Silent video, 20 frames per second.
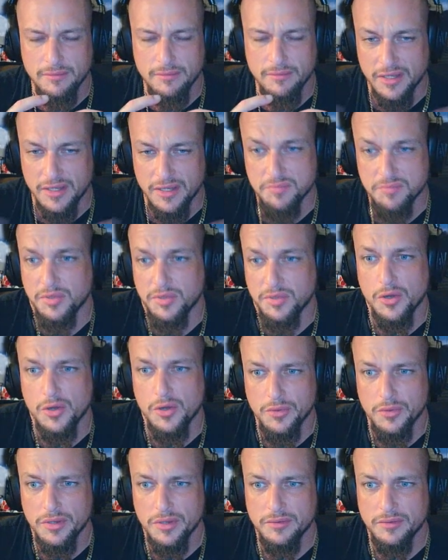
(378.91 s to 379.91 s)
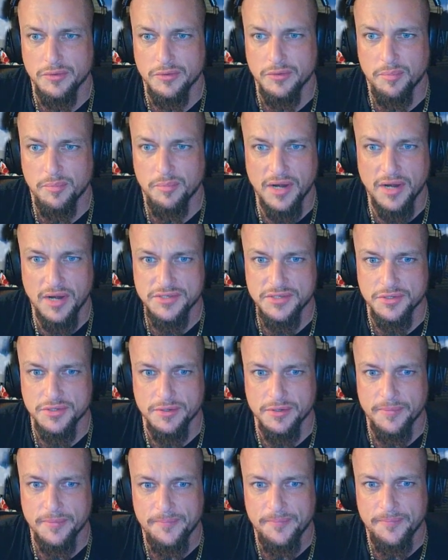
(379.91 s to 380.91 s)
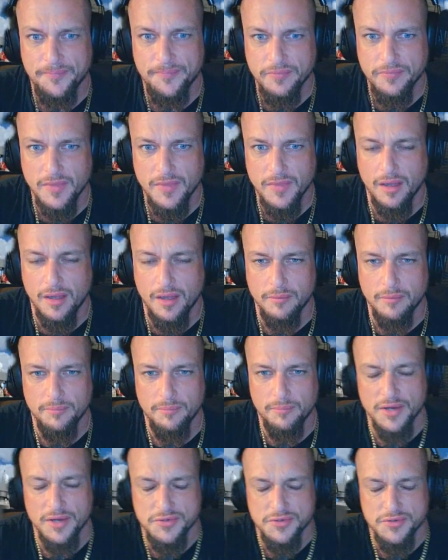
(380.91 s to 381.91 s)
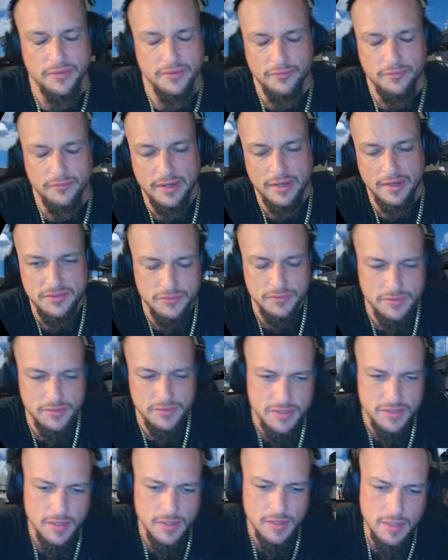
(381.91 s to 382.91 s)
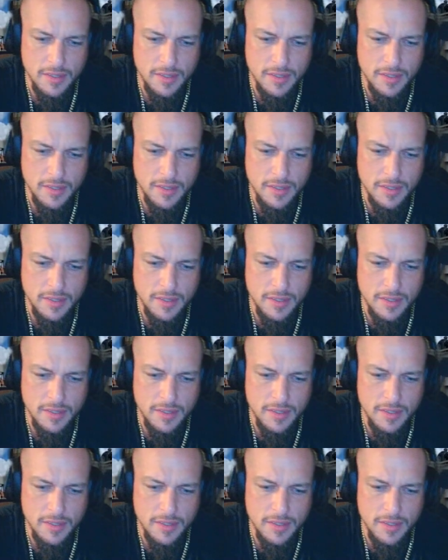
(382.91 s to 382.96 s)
explode due to pressure differentials.